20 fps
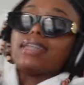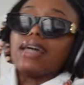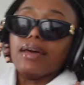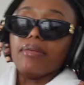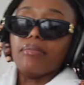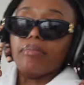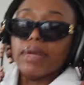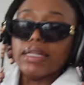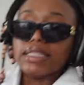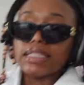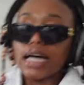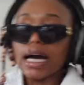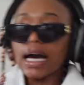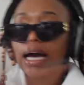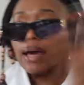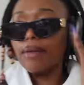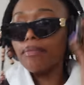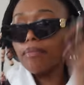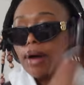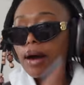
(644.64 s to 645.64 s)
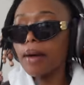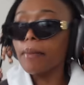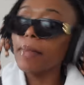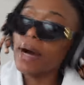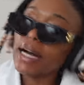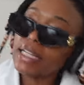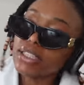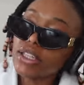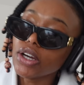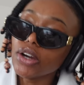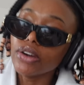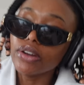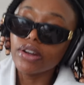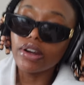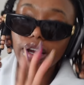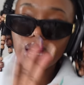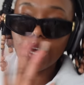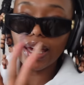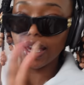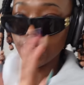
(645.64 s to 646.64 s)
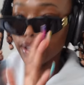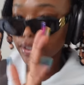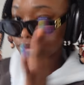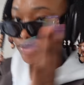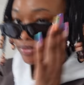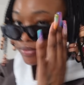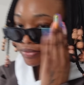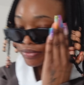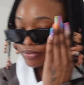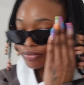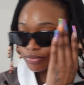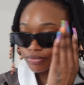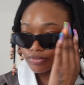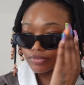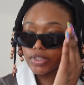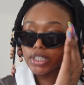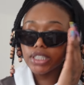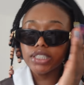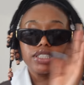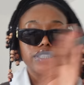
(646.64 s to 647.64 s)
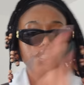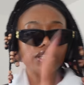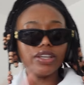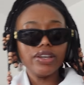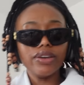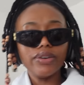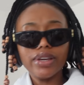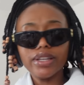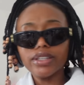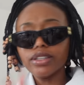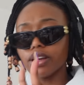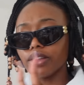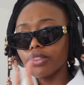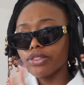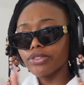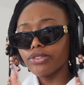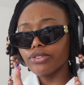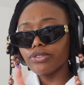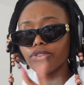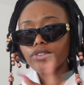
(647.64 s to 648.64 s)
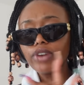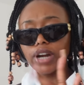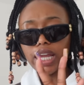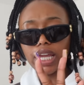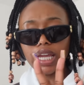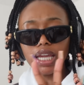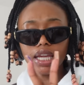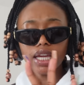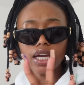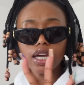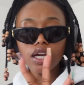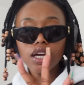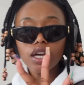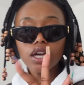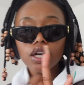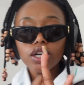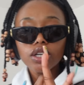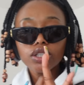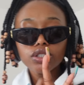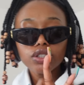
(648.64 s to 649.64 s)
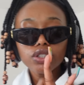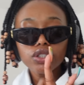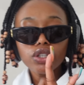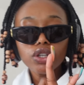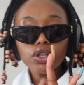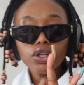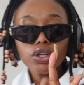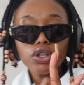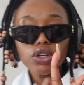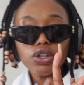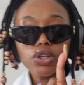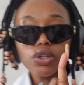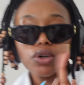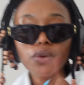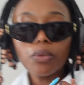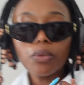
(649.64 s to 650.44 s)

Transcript: like me time, my zone, okay? See you in 3, 2,